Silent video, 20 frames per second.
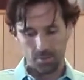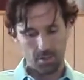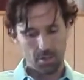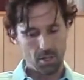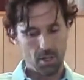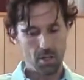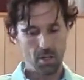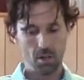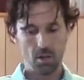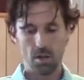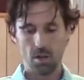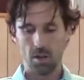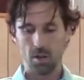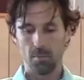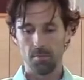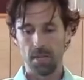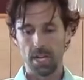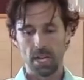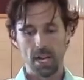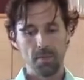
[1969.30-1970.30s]
Oh
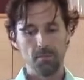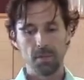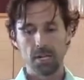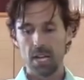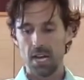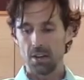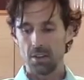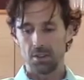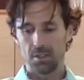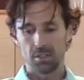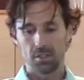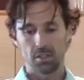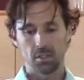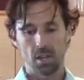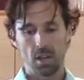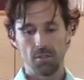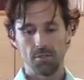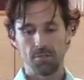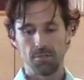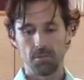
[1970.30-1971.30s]
man, I've been out of this
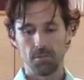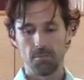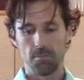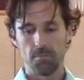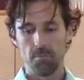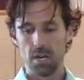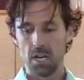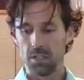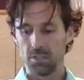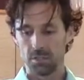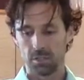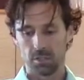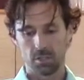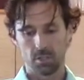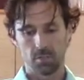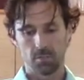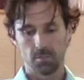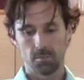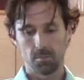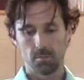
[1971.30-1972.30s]
stuff for
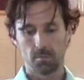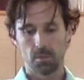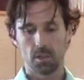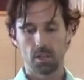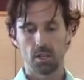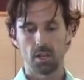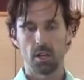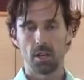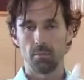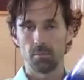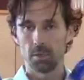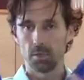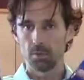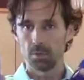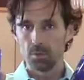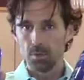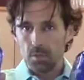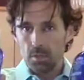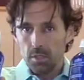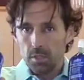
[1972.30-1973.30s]
months. I'm gonna
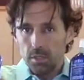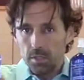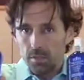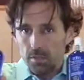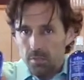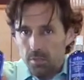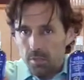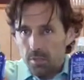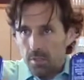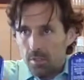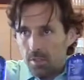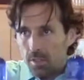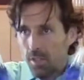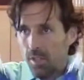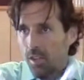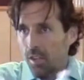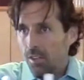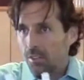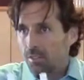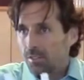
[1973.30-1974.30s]
really,
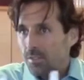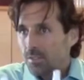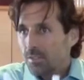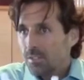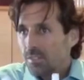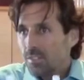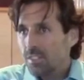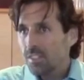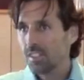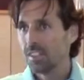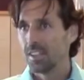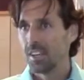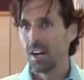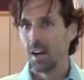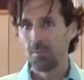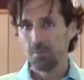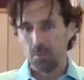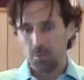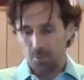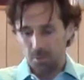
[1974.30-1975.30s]

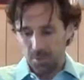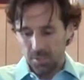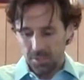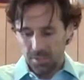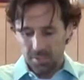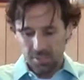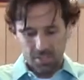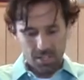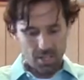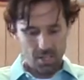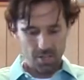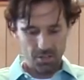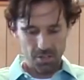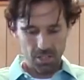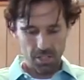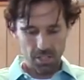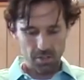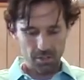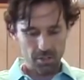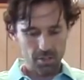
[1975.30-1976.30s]
I'm gonna really sit on
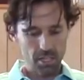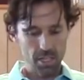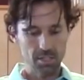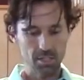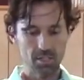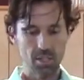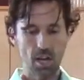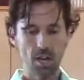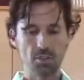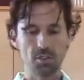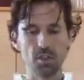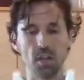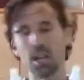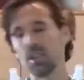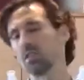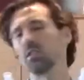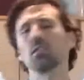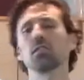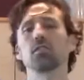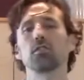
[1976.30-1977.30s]
these because I
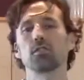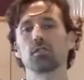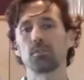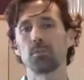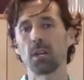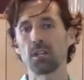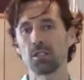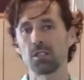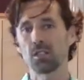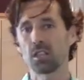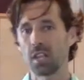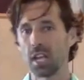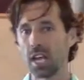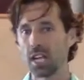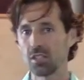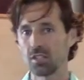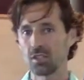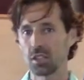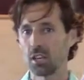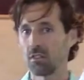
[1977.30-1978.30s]
use these for special
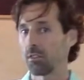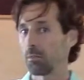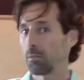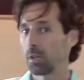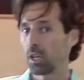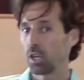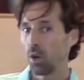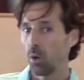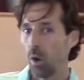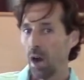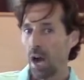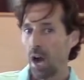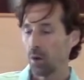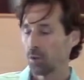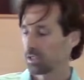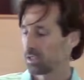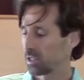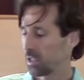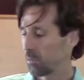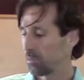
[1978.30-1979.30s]
occasions, like if I'm gonna go out
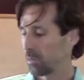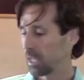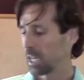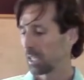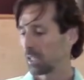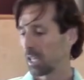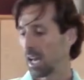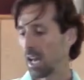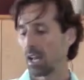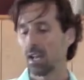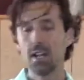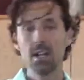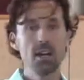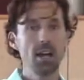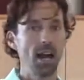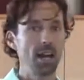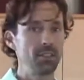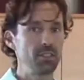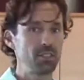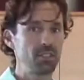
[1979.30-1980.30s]
or something like
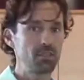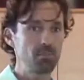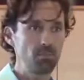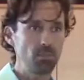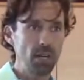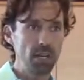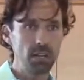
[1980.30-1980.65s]
that. I just spray